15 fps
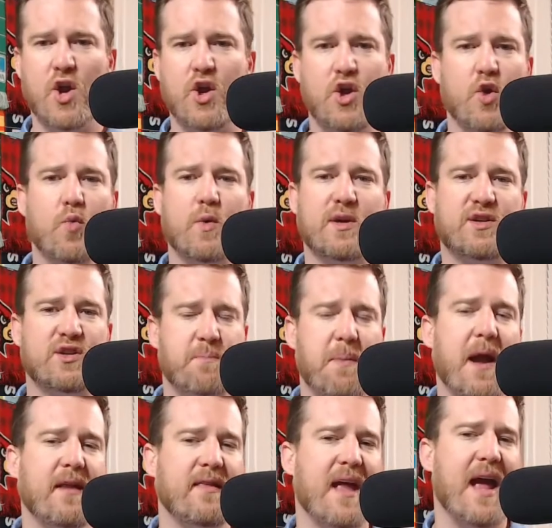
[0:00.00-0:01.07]
You
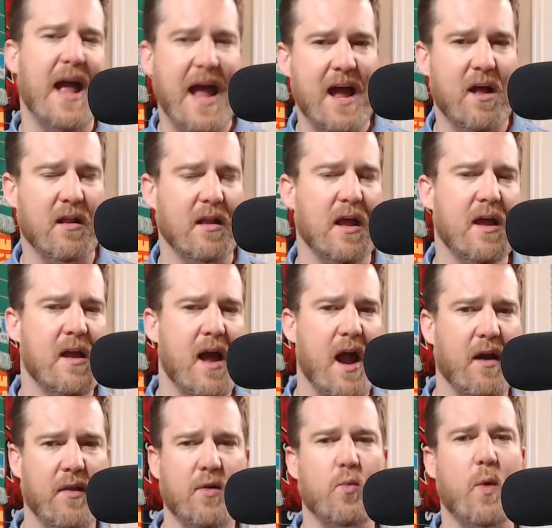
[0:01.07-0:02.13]
respect the hell
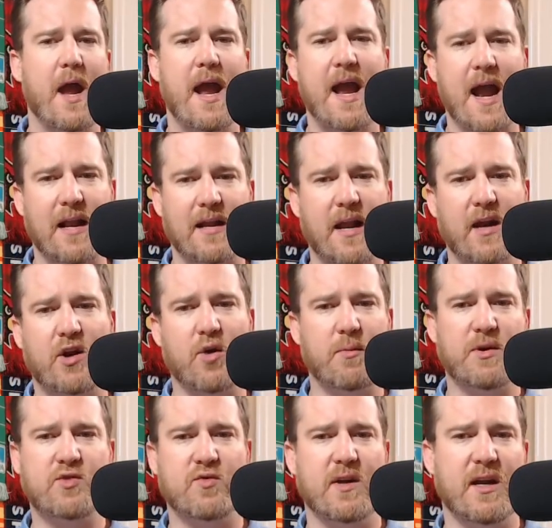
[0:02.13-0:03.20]
out of the way Atletico
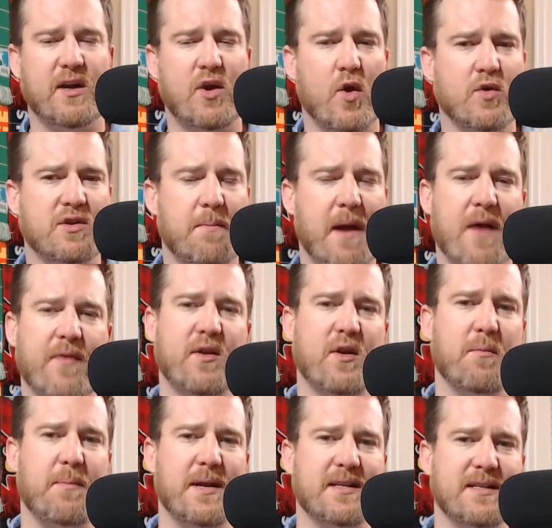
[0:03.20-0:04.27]
Madrid goes about
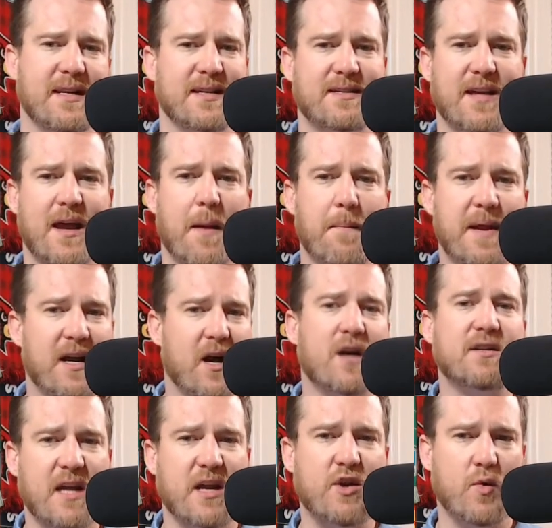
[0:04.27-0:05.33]
their business
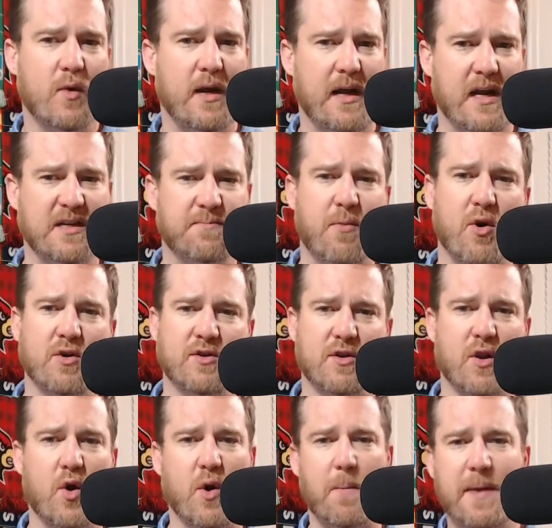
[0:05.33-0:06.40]
because they do it against
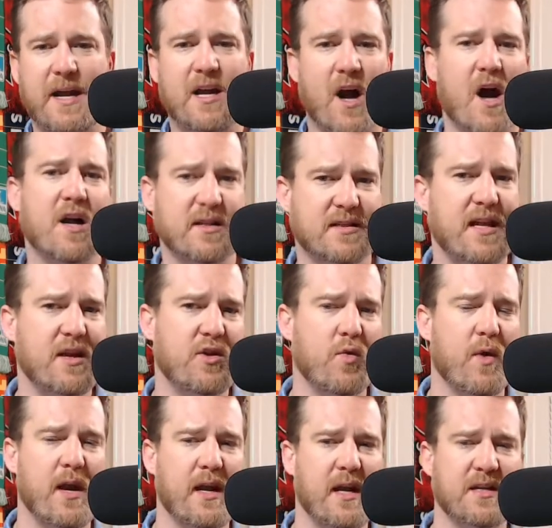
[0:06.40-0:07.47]
Barcelona, because they
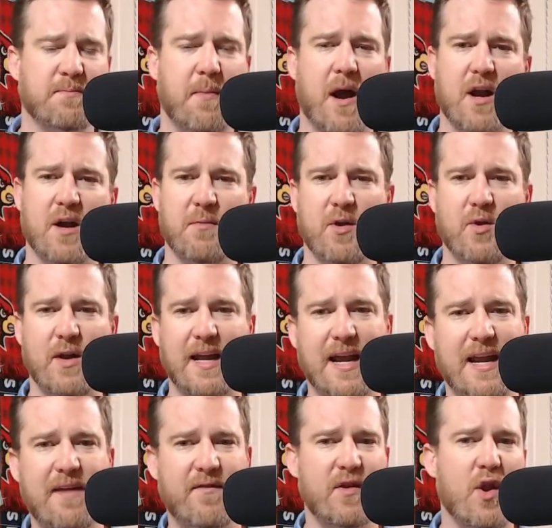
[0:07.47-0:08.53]
do it against Bayern Munich,
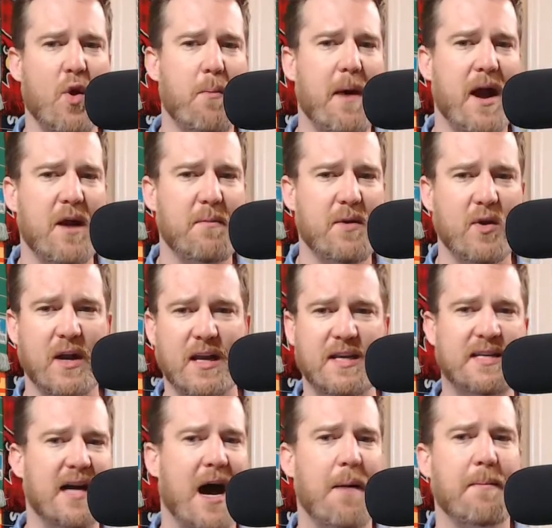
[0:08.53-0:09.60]
and even though Bayern
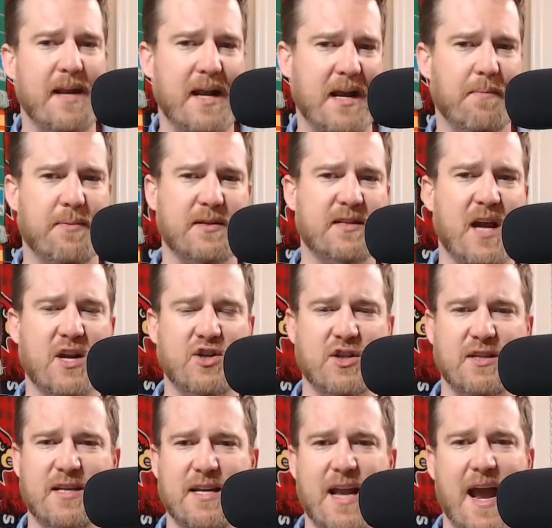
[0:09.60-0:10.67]
Munich dominated
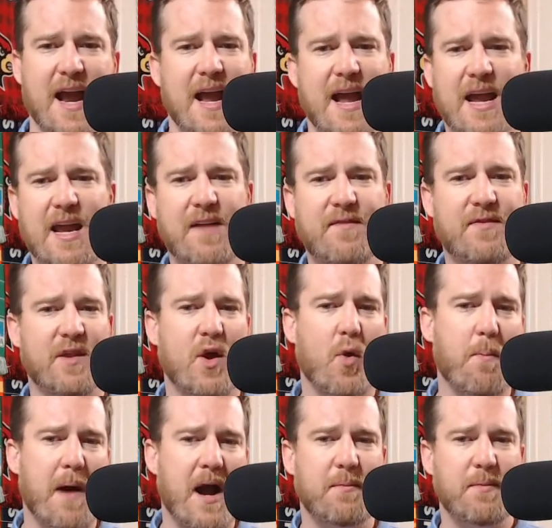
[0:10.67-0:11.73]
possession today, even though
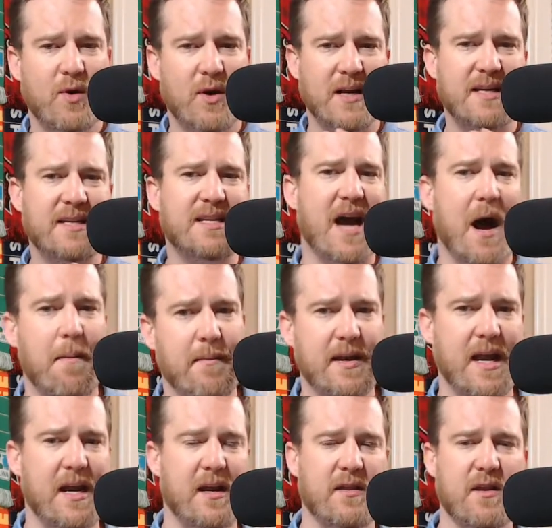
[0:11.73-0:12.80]
Bayern Munich
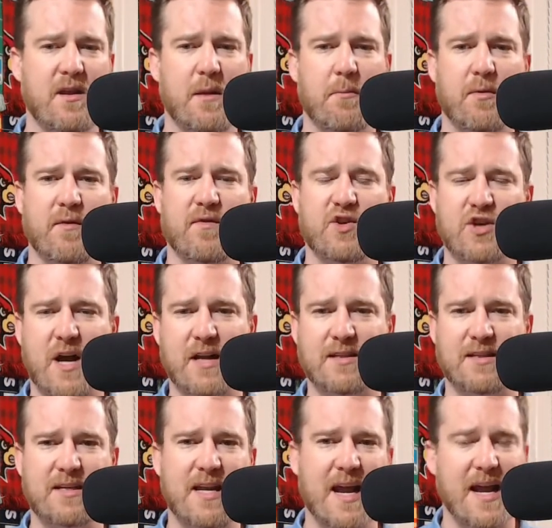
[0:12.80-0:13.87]
dominated the number of
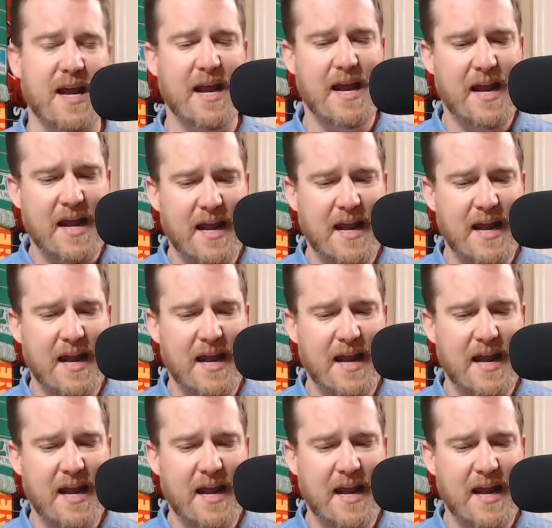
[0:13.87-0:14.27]
shots today,